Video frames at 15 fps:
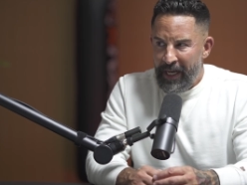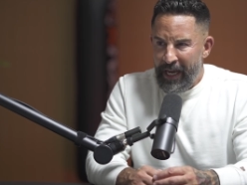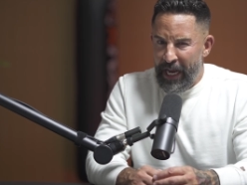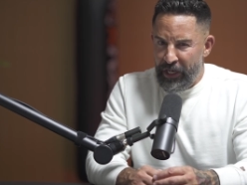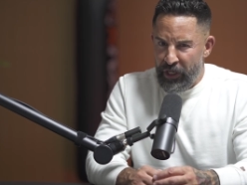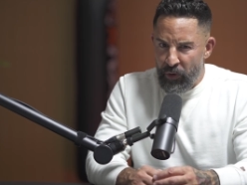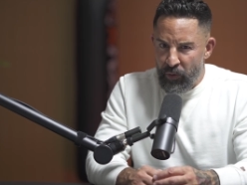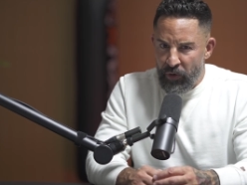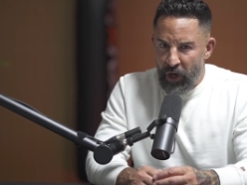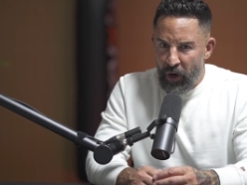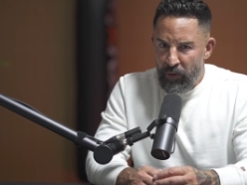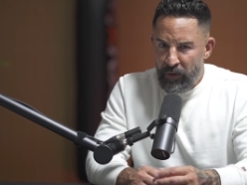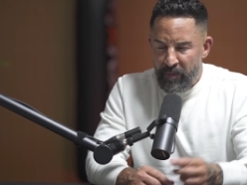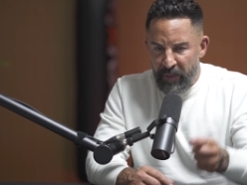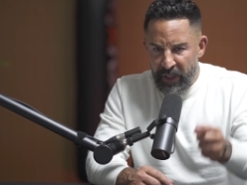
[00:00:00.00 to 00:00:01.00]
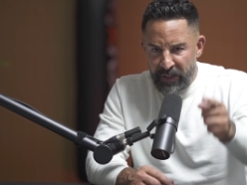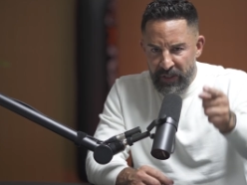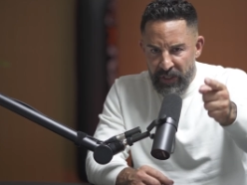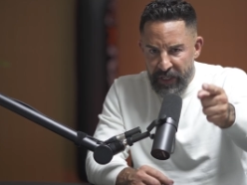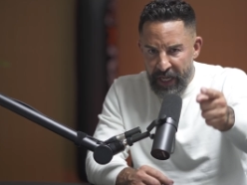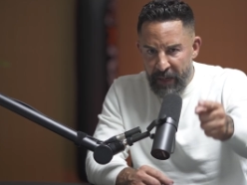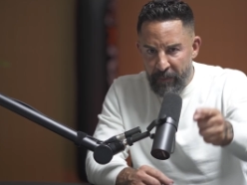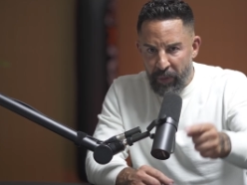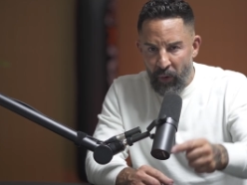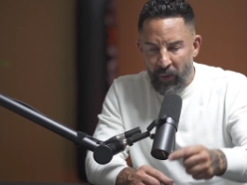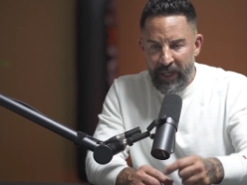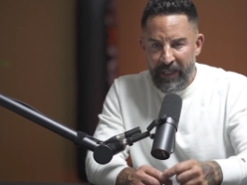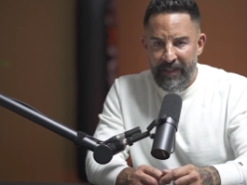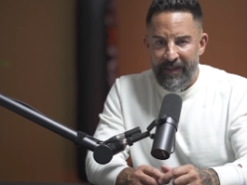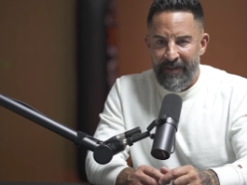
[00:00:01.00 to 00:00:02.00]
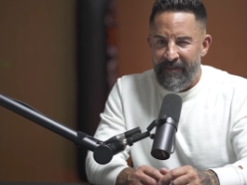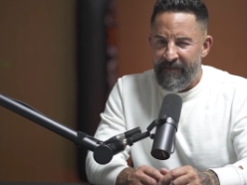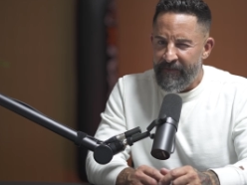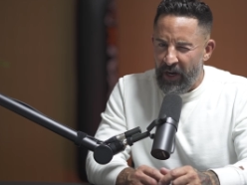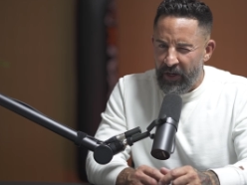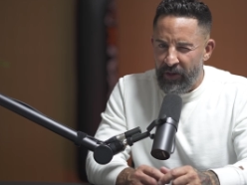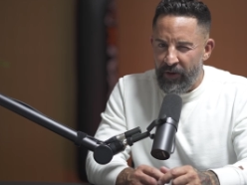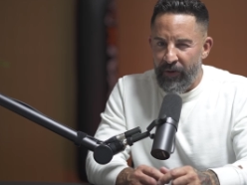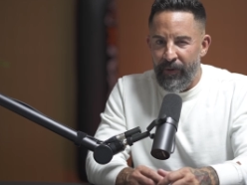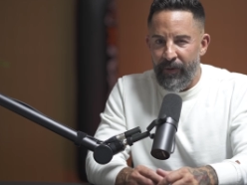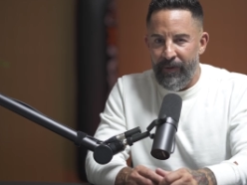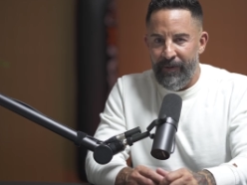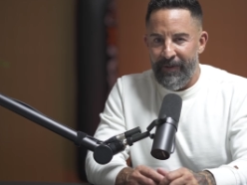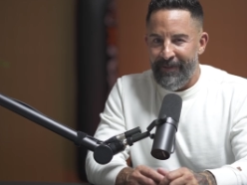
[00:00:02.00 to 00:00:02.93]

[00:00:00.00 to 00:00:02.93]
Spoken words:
and you don't, but instead point, fuck you.